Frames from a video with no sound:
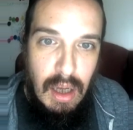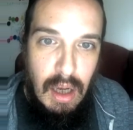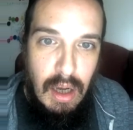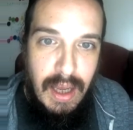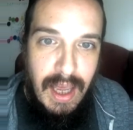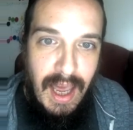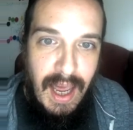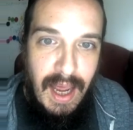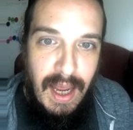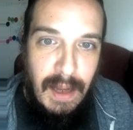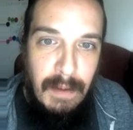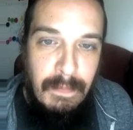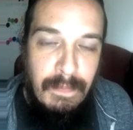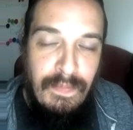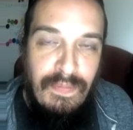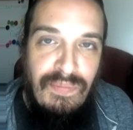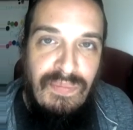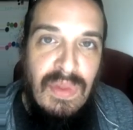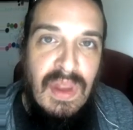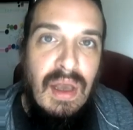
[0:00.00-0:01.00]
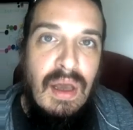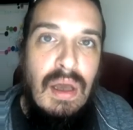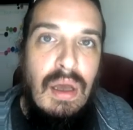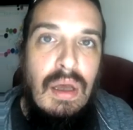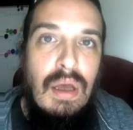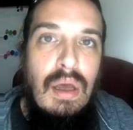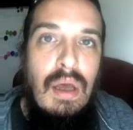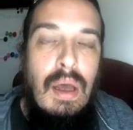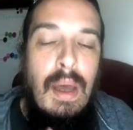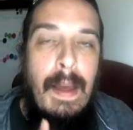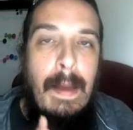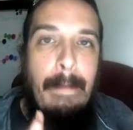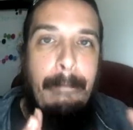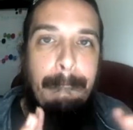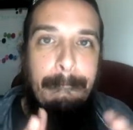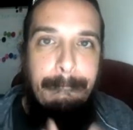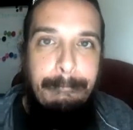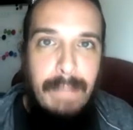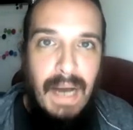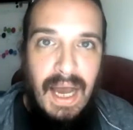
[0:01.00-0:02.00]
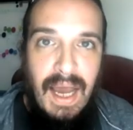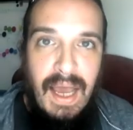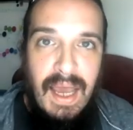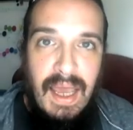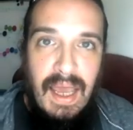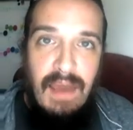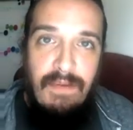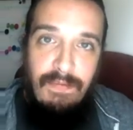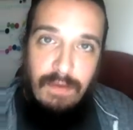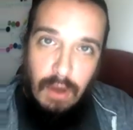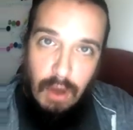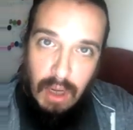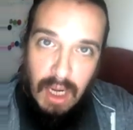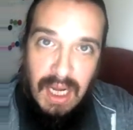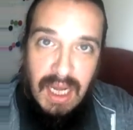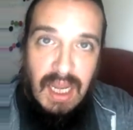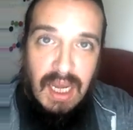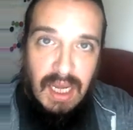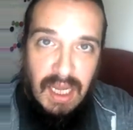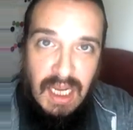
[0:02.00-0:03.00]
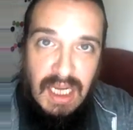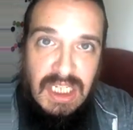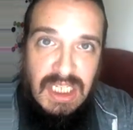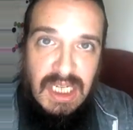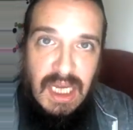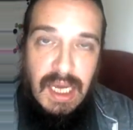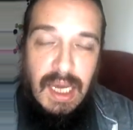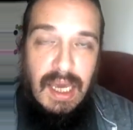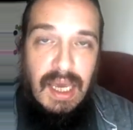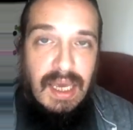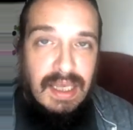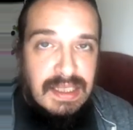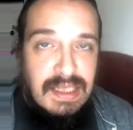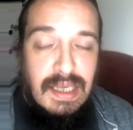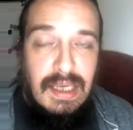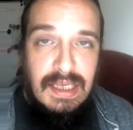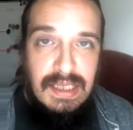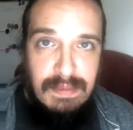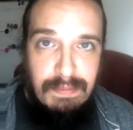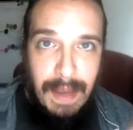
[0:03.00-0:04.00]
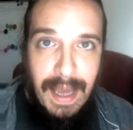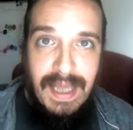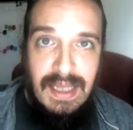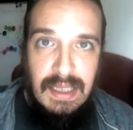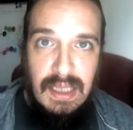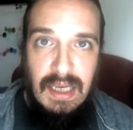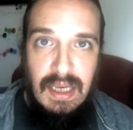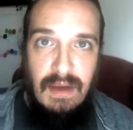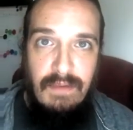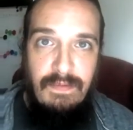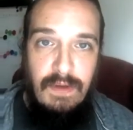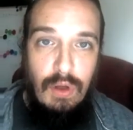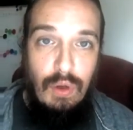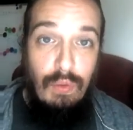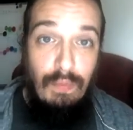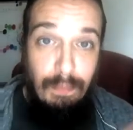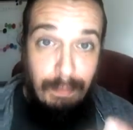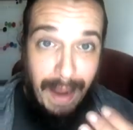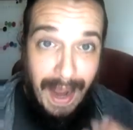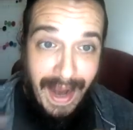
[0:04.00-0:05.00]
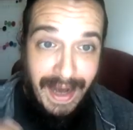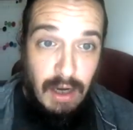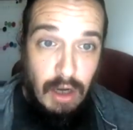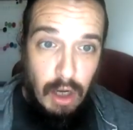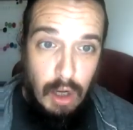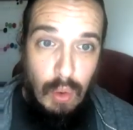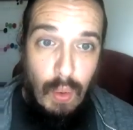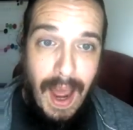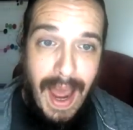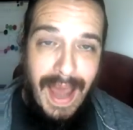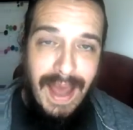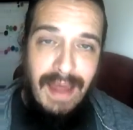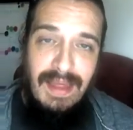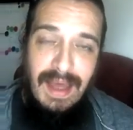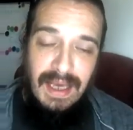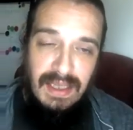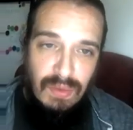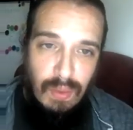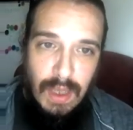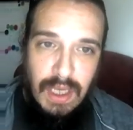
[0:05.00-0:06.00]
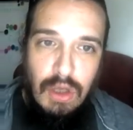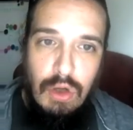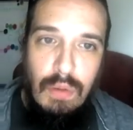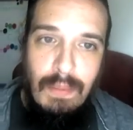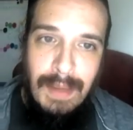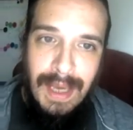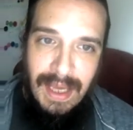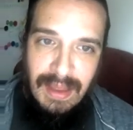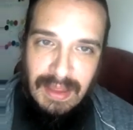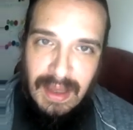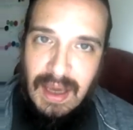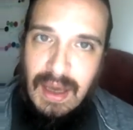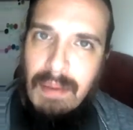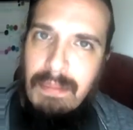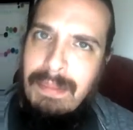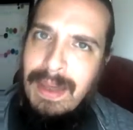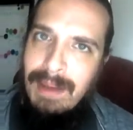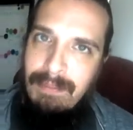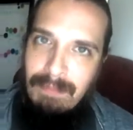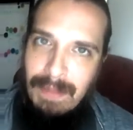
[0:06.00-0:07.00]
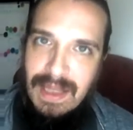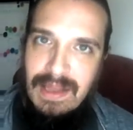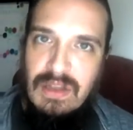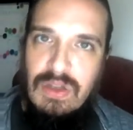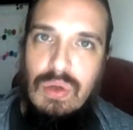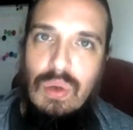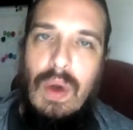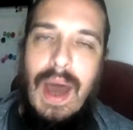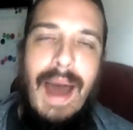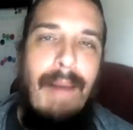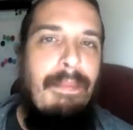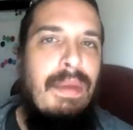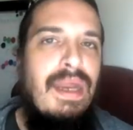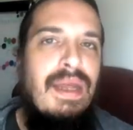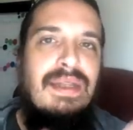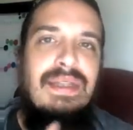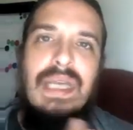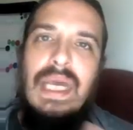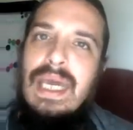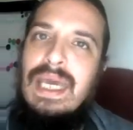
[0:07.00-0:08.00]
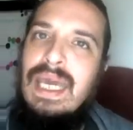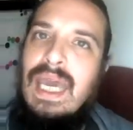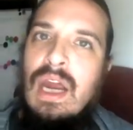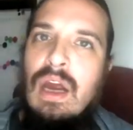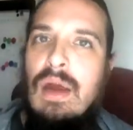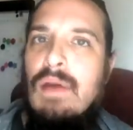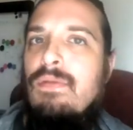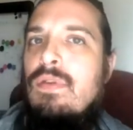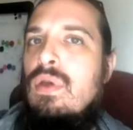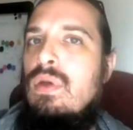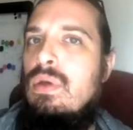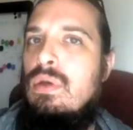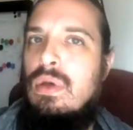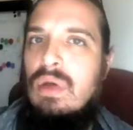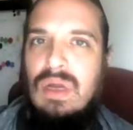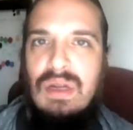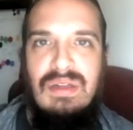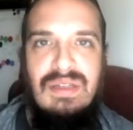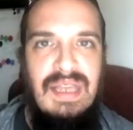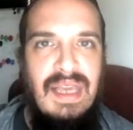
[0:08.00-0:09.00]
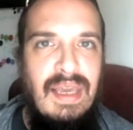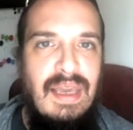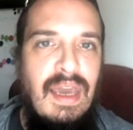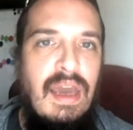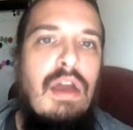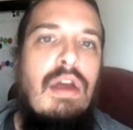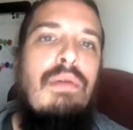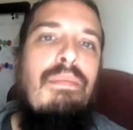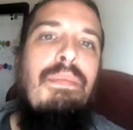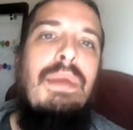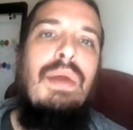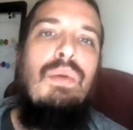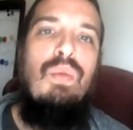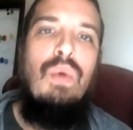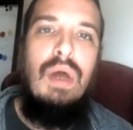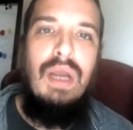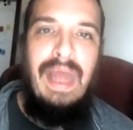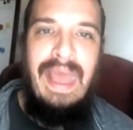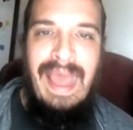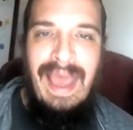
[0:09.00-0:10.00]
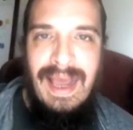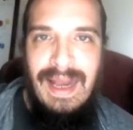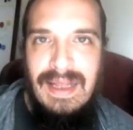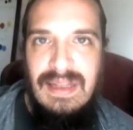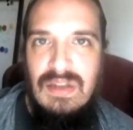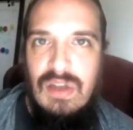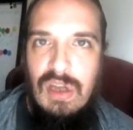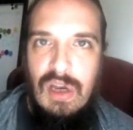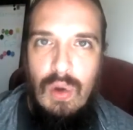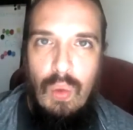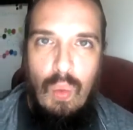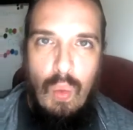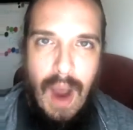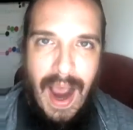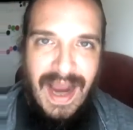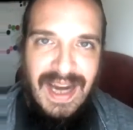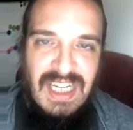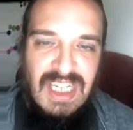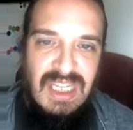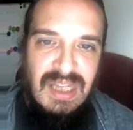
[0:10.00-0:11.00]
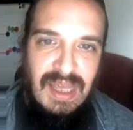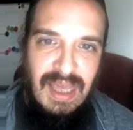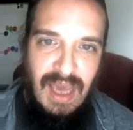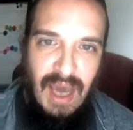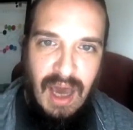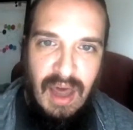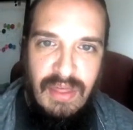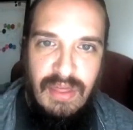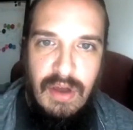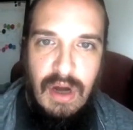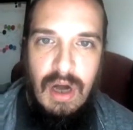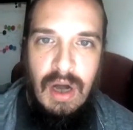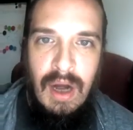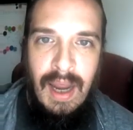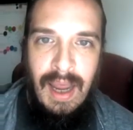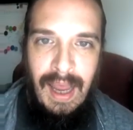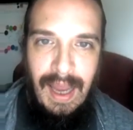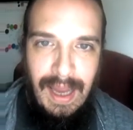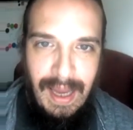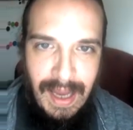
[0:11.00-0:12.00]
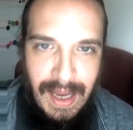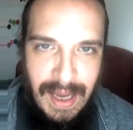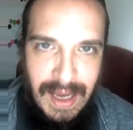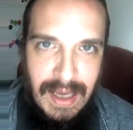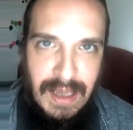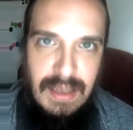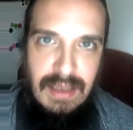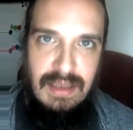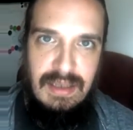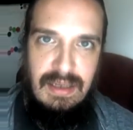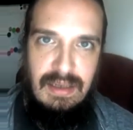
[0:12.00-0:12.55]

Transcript: Okay? But if you're an initiate, it's expected of you by your loi. That's what you made the commitment to. I'm going to take care of you. You're going to take care of me. One hand is going to wash the other hand.